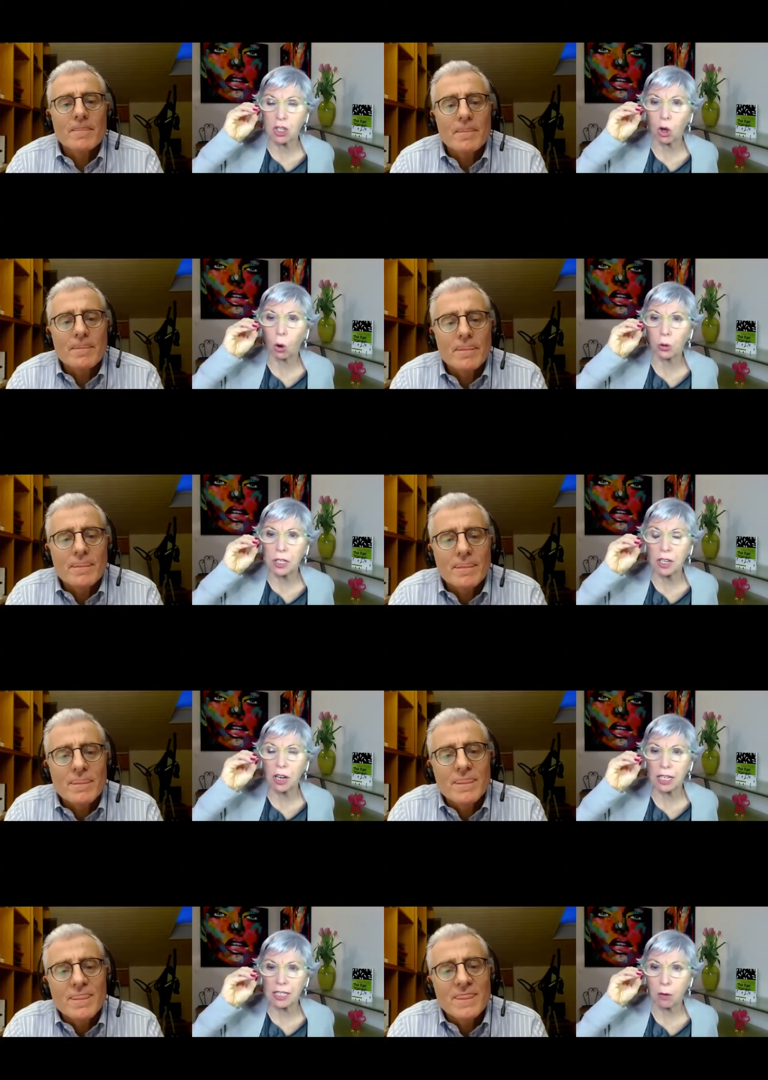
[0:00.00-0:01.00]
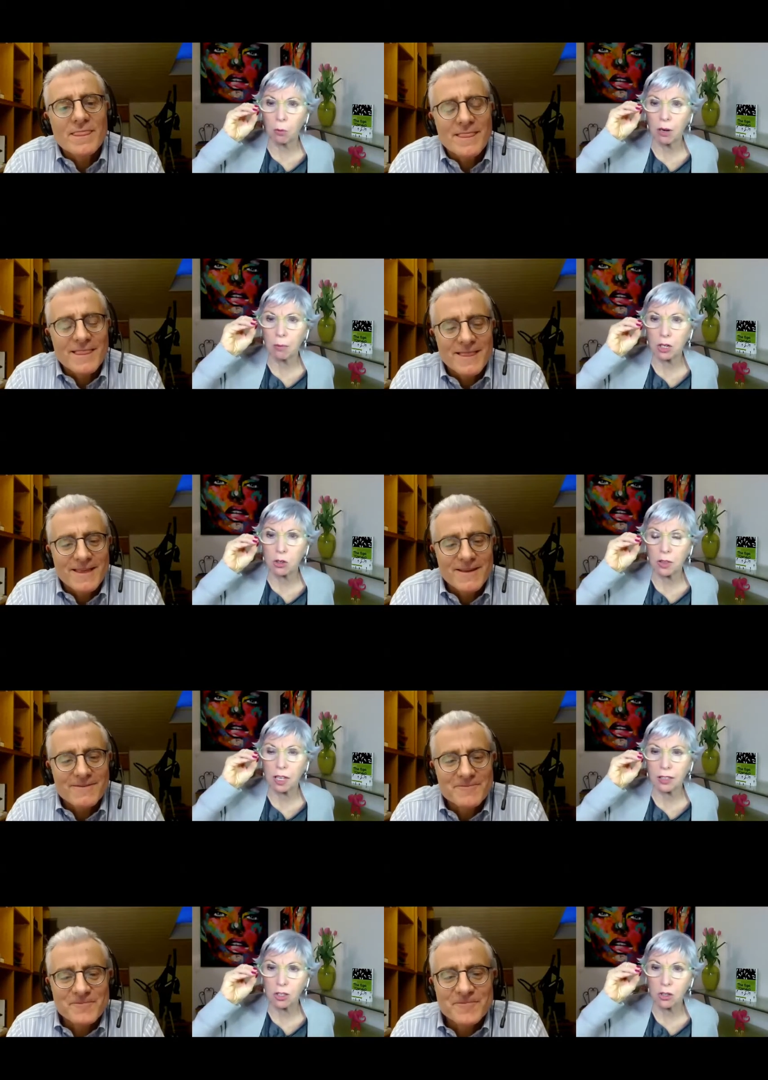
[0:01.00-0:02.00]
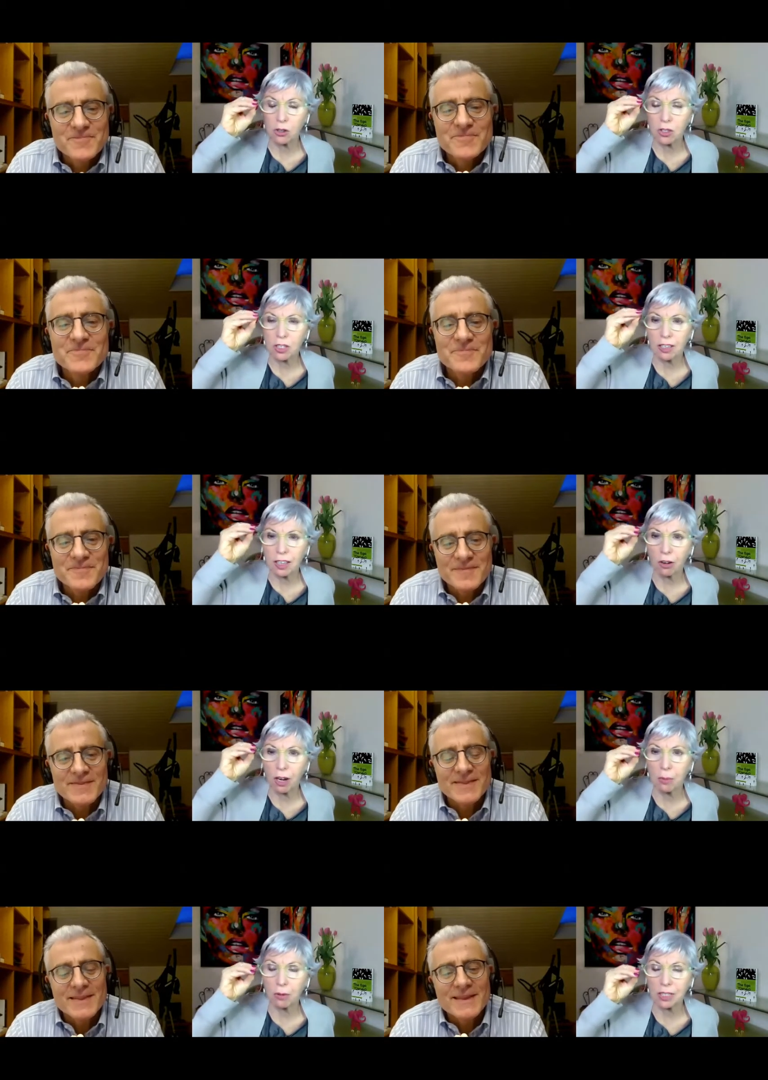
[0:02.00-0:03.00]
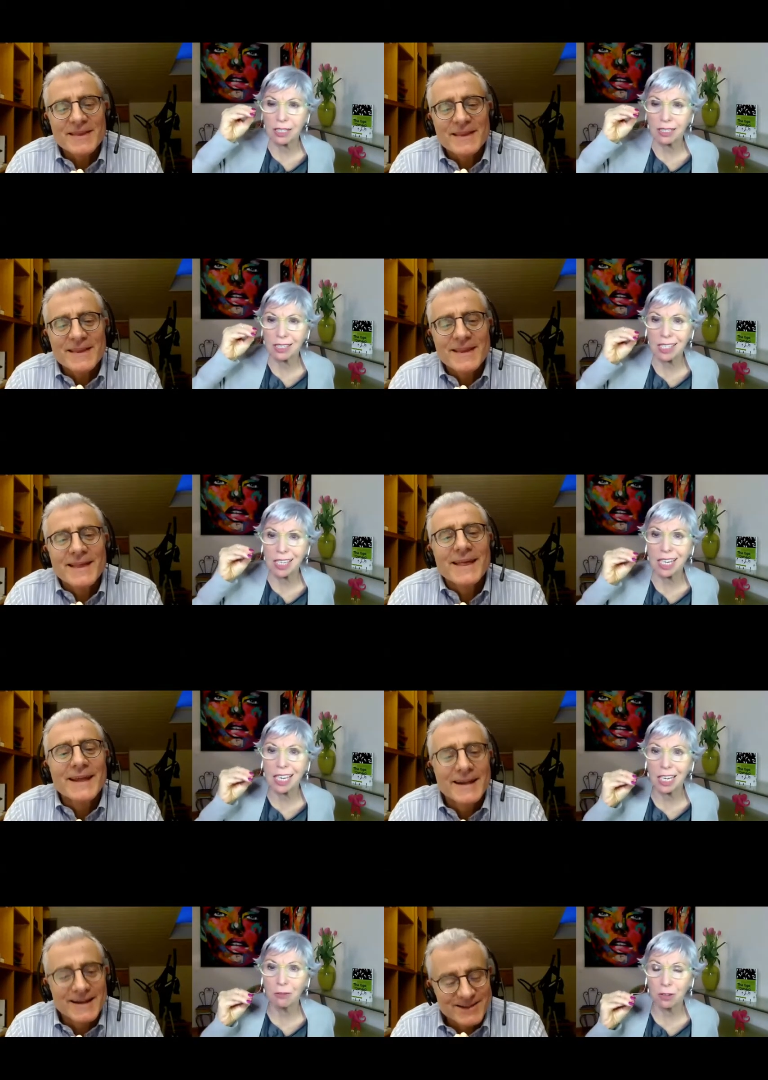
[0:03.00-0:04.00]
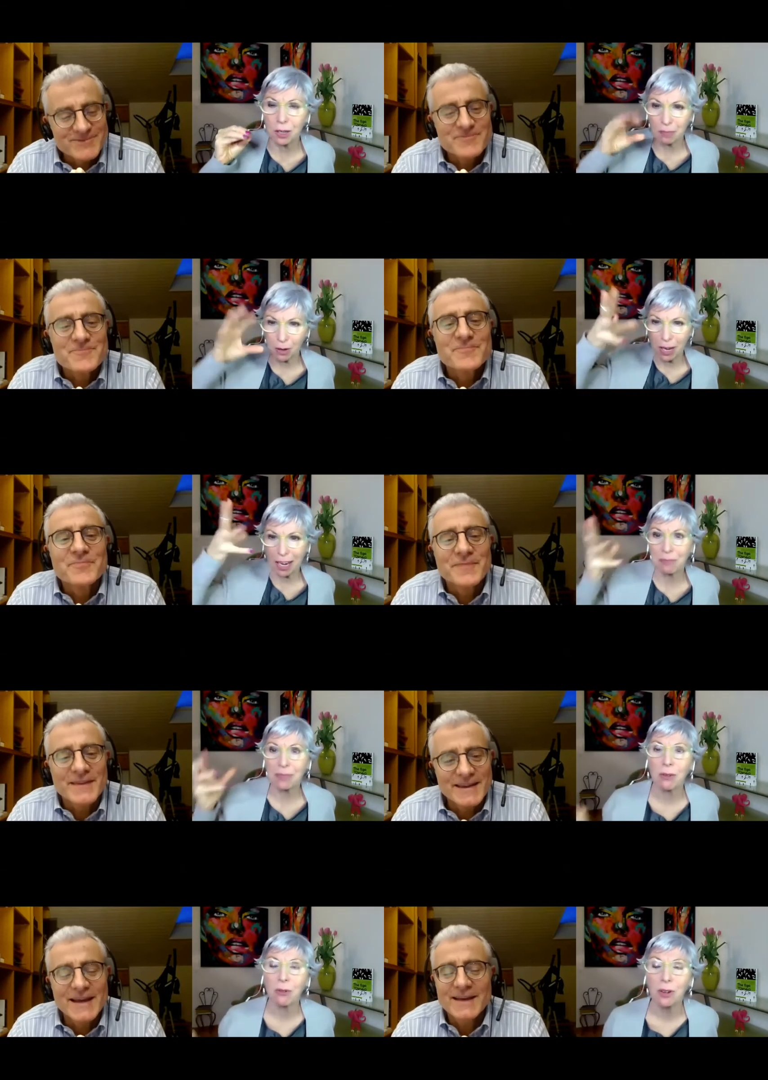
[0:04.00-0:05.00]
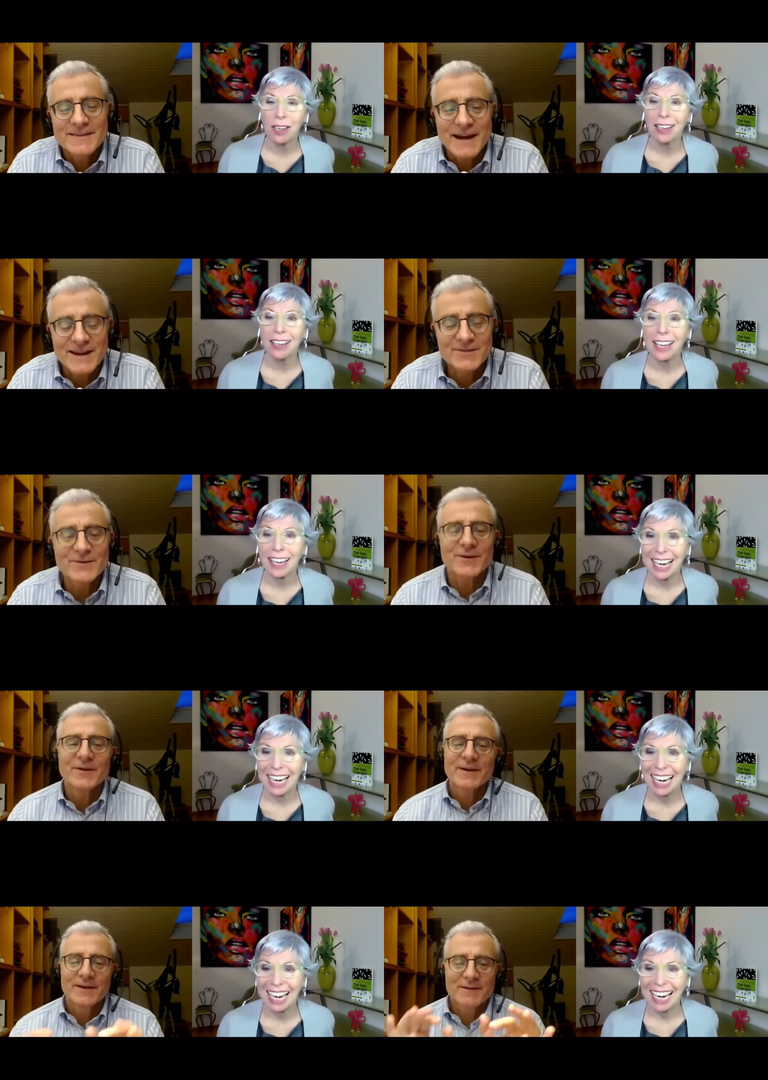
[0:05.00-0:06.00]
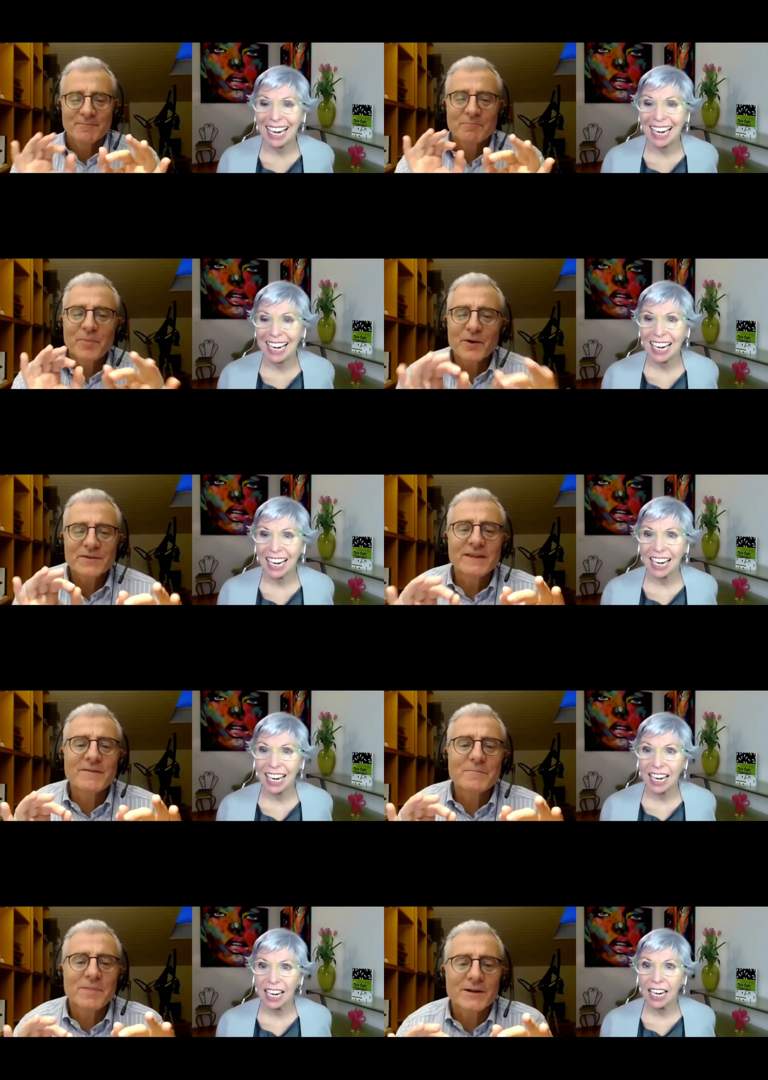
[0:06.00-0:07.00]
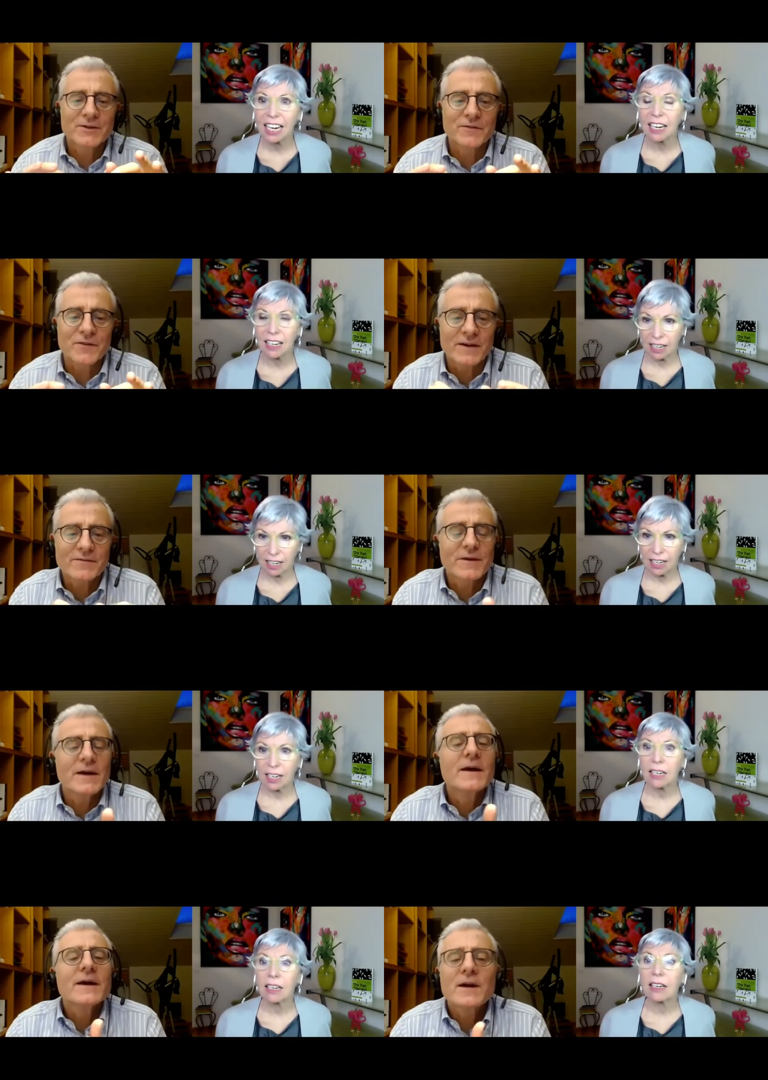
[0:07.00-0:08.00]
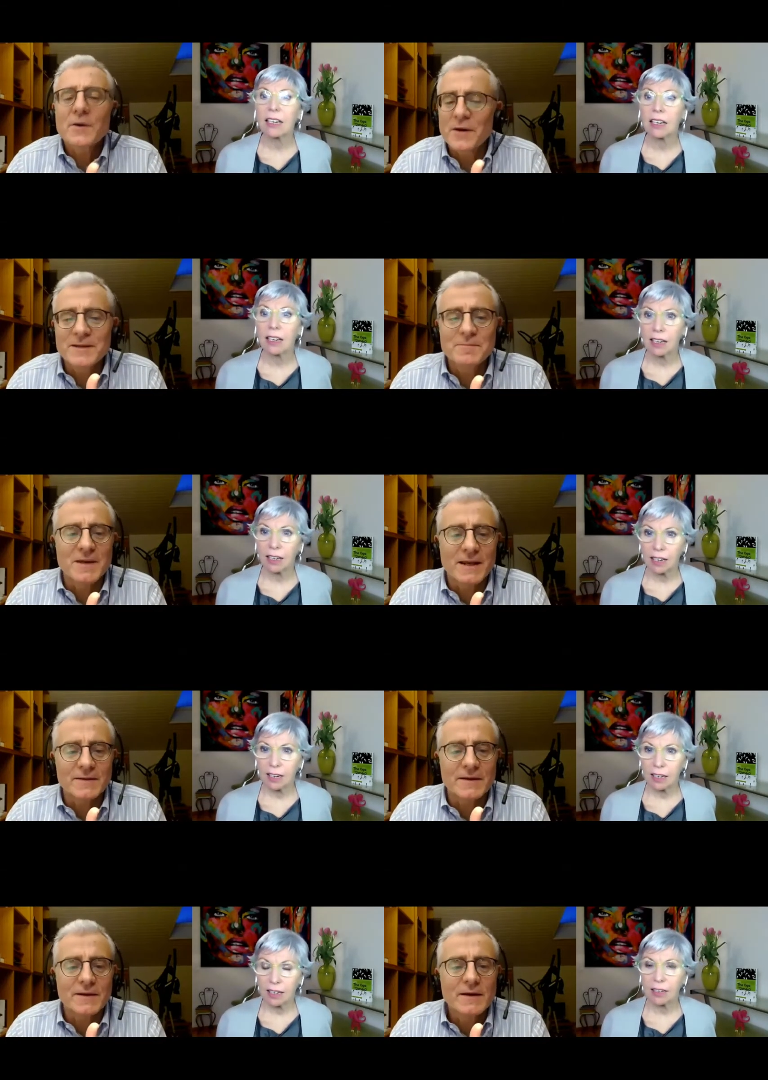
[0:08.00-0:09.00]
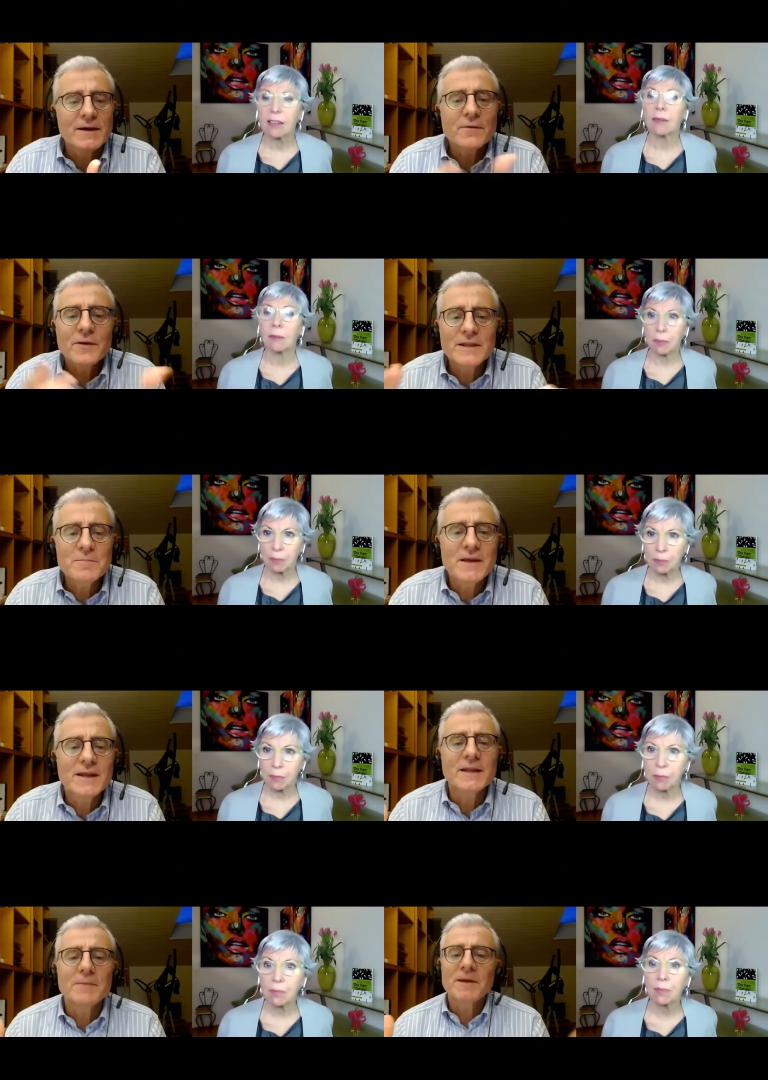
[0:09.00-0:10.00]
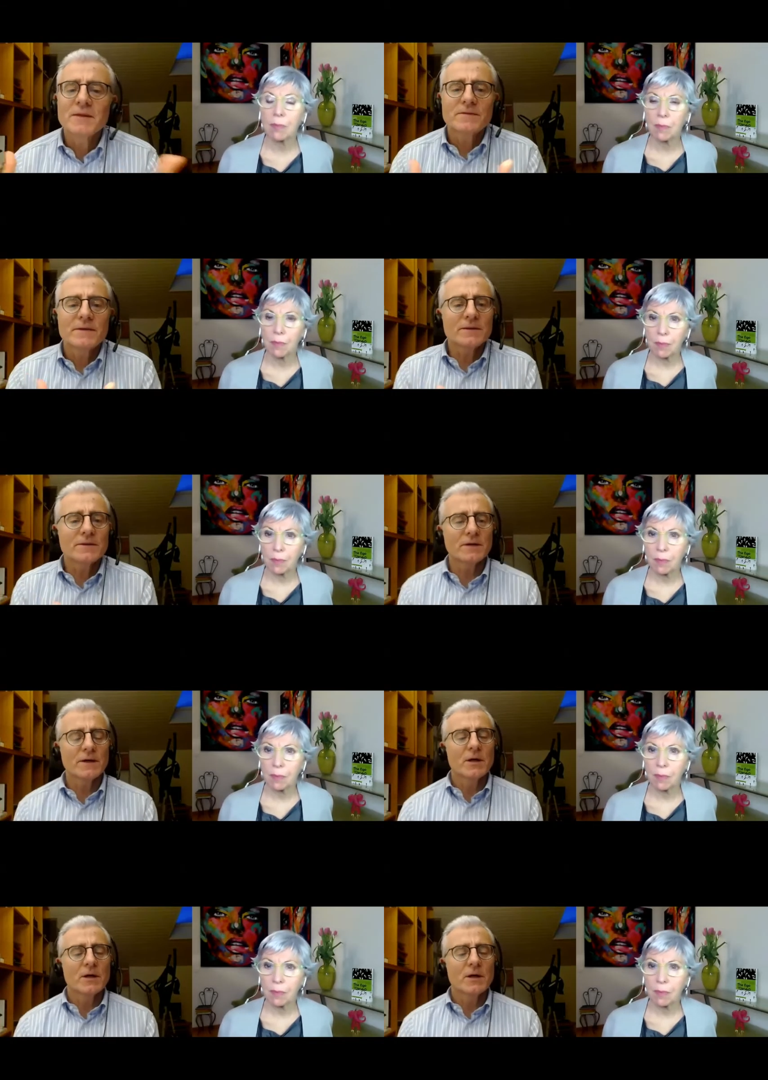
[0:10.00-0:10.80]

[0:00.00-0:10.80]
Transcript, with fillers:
Speaker 1: golden nuggets, and I want to make sure that listeners are able, it's sinking in for them. Okay.
Speaker 2: Exactly.
Speaker 1: So
Speaker 2: positive impact on trust, credibility. Credibility means that uh,